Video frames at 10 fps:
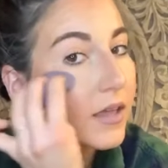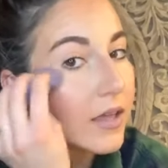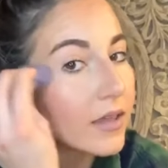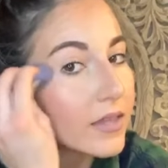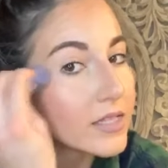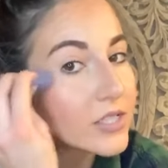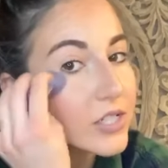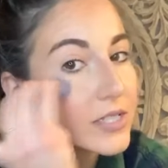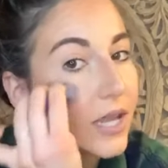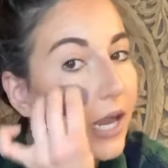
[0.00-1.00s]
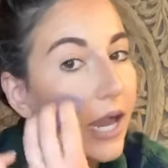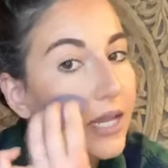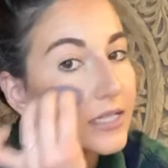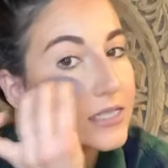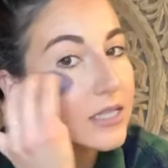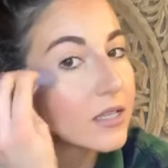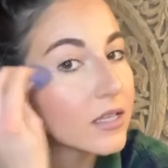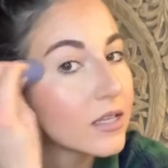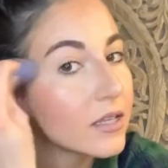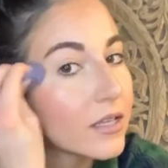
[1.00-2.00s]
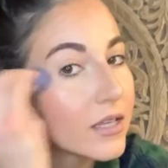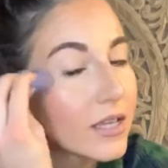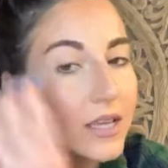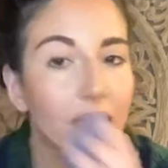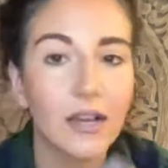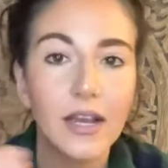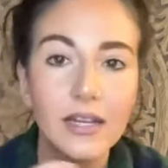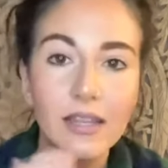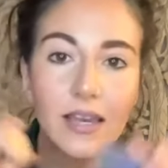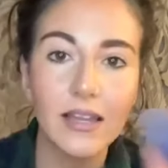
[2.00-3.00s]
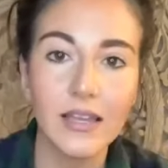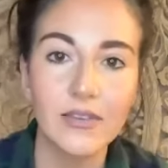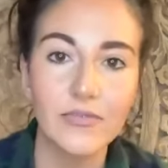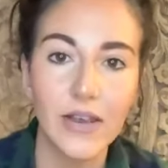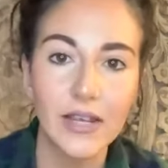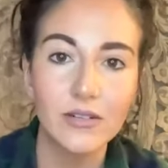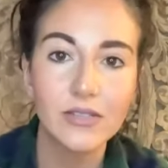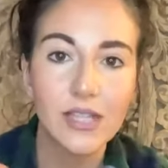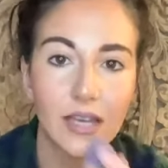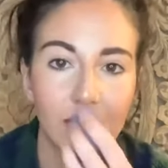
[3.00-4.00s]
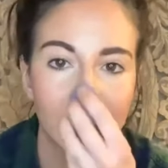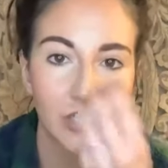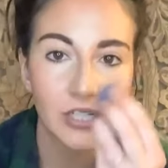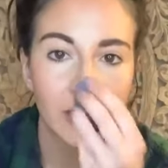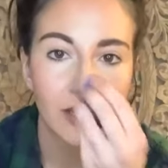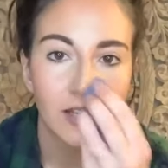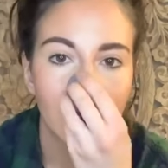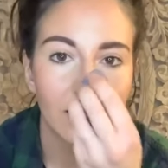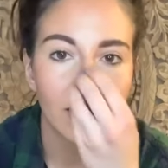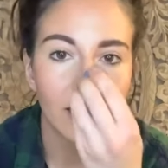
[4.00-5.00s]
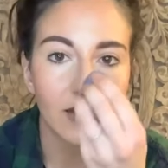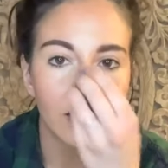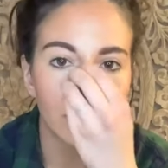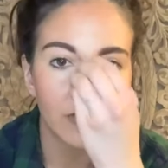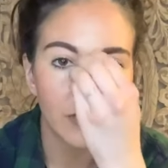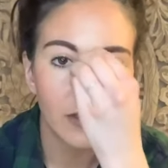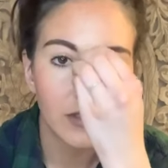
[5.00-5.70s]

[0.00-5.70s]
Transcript: And this just adds kind of that like final touch of